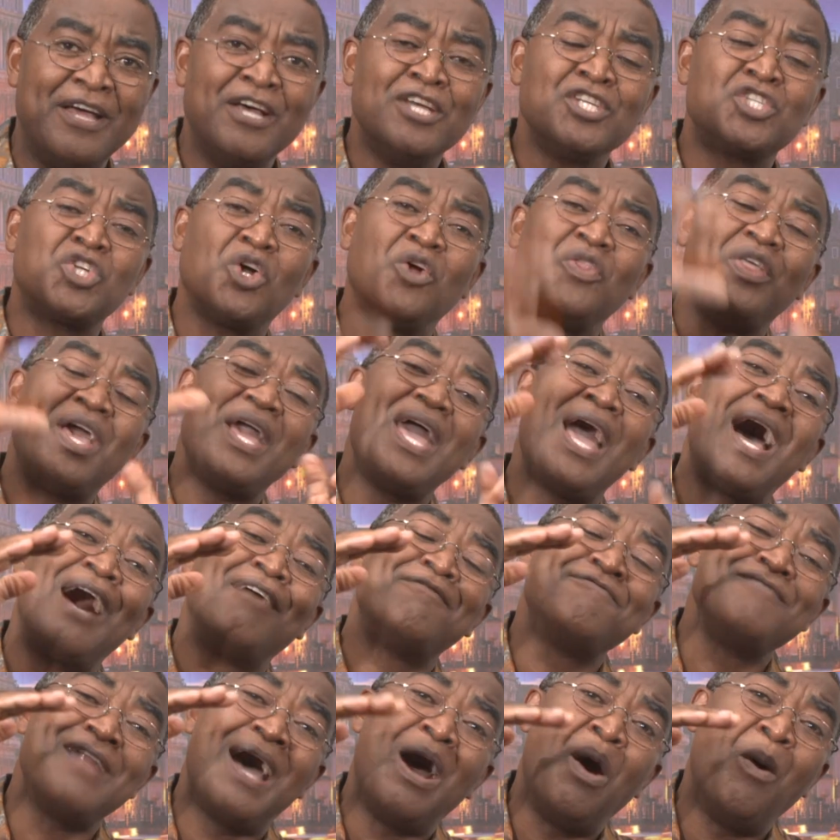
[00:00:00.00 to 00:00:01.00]
So they
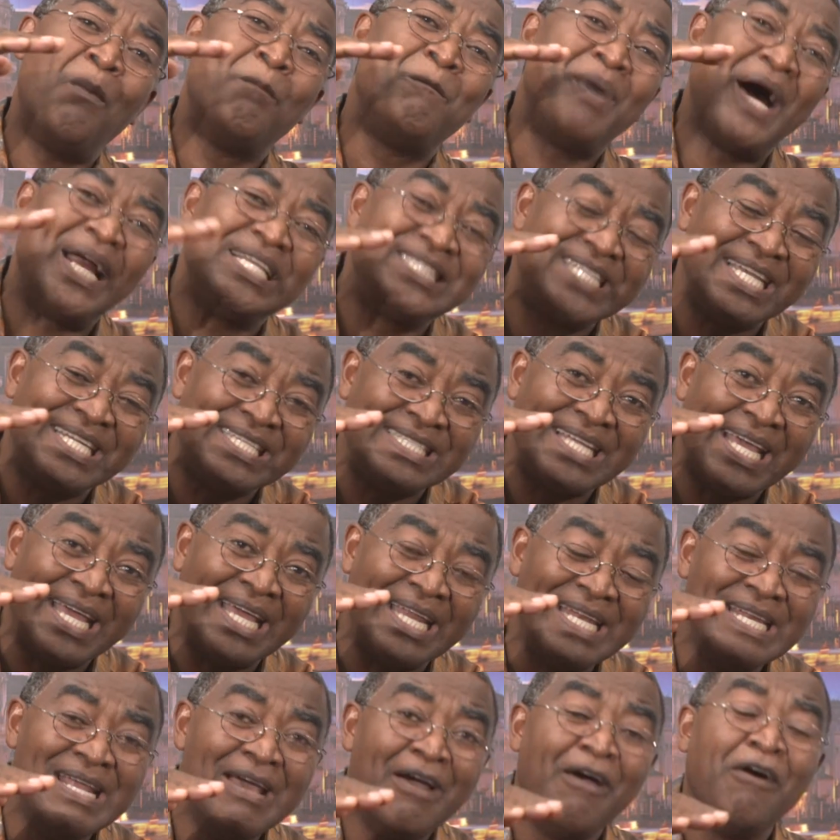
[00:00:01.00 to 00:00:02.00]
have now
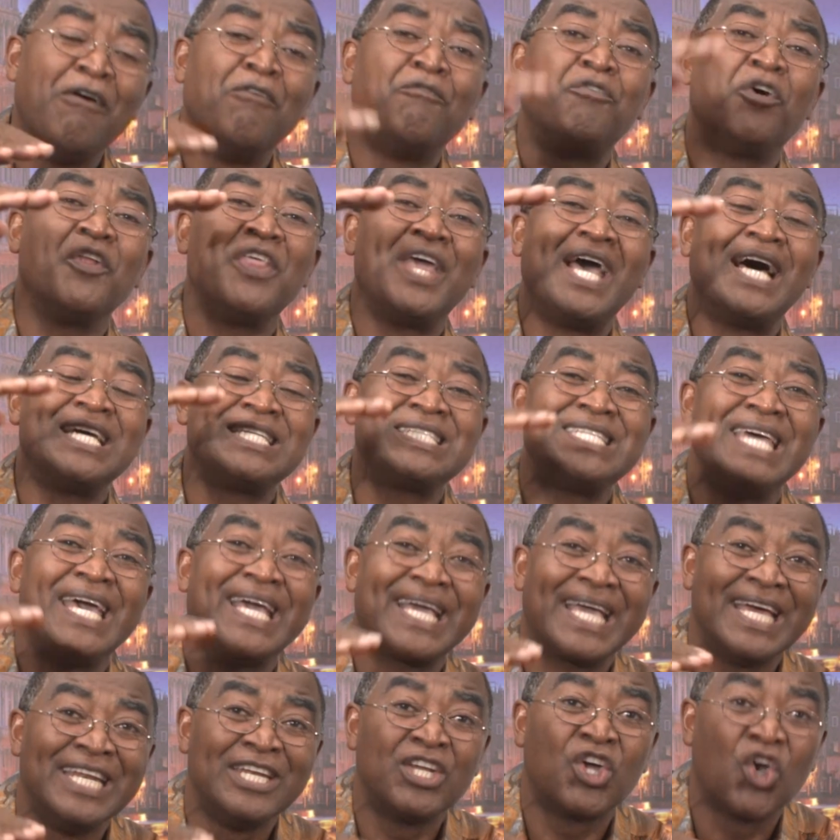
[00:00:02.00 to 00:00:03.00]
budgeted for their
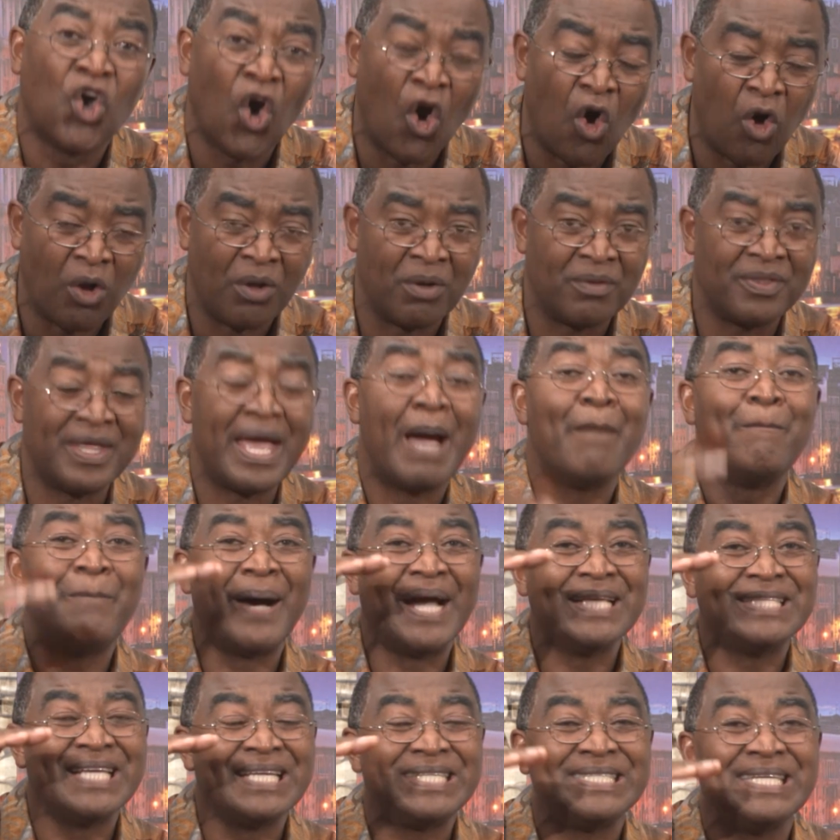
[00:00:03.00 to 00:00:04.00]
second goal. They are
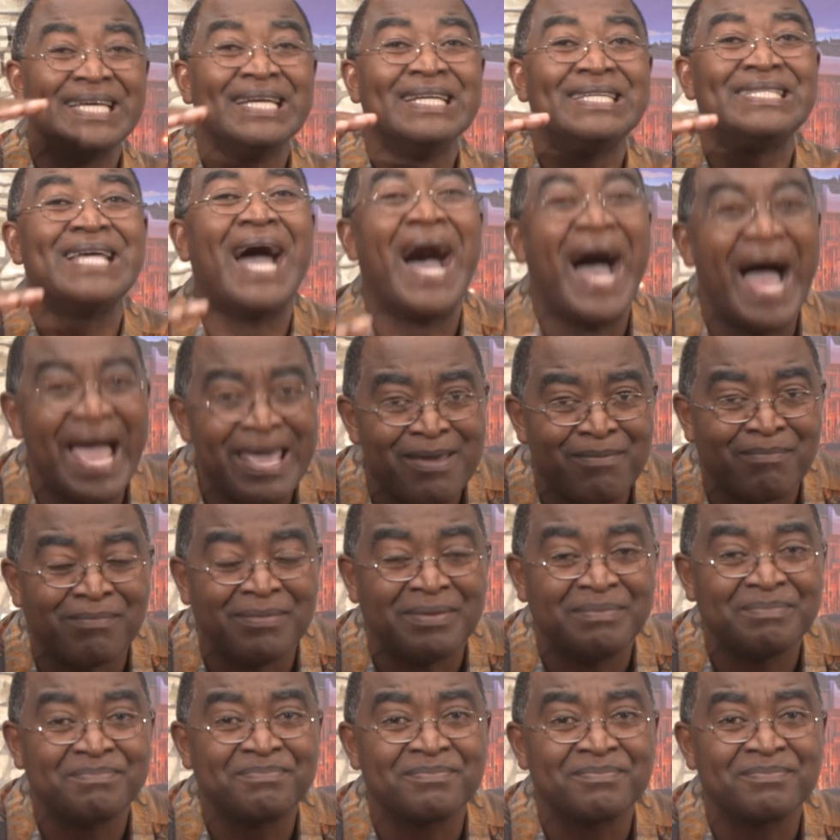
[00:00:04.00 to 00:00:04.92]
budgeting time.